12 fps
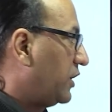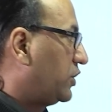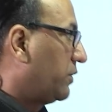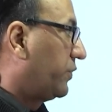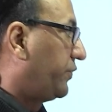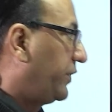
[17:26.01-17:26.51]

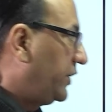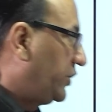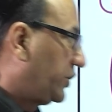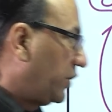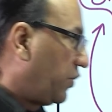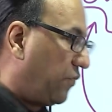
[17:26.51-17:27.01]

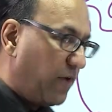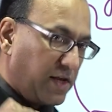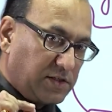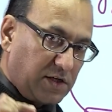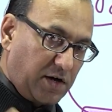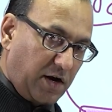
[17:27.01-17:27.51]
superficial to
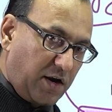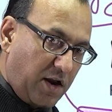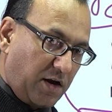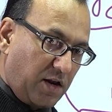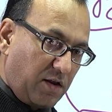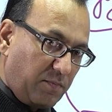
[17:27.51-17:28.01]
flexor
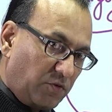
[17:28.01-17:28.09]
retinaculum.